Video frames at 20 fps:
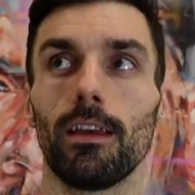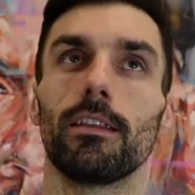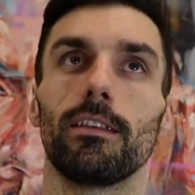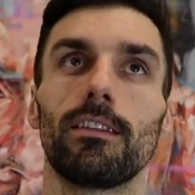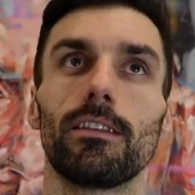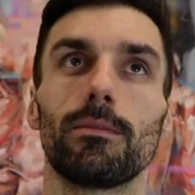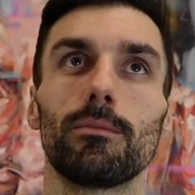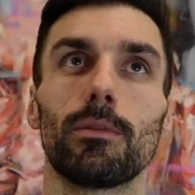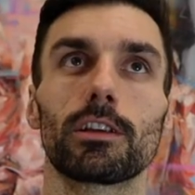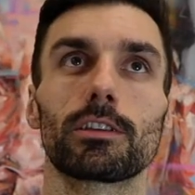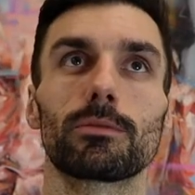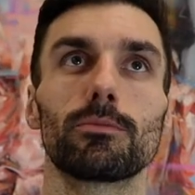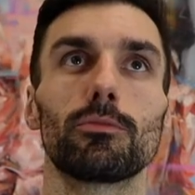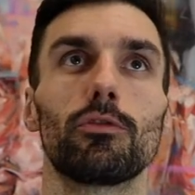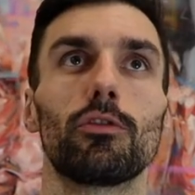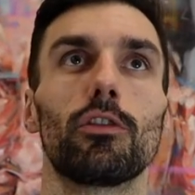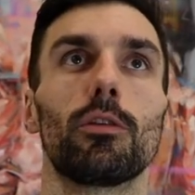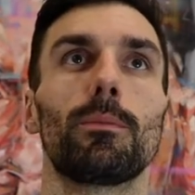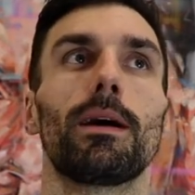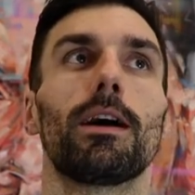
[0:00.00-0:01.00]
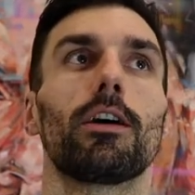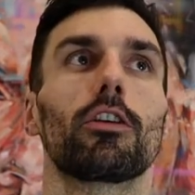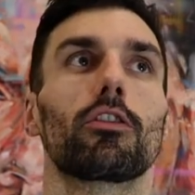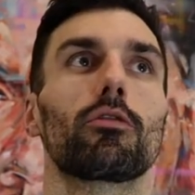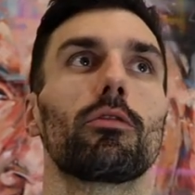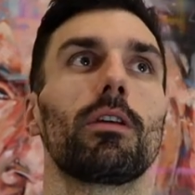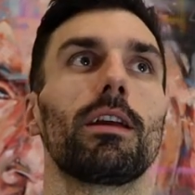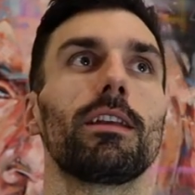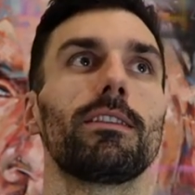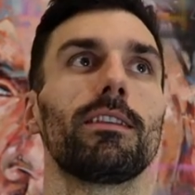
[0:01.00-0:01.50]
This is much more
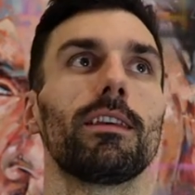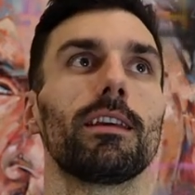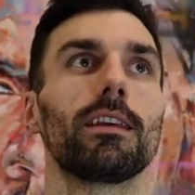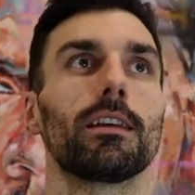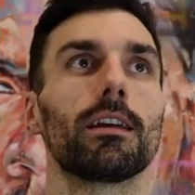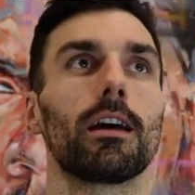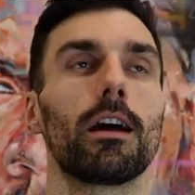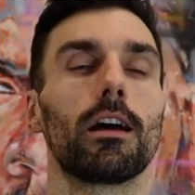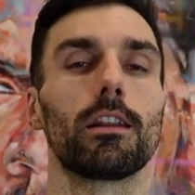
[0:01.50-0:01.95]
about creating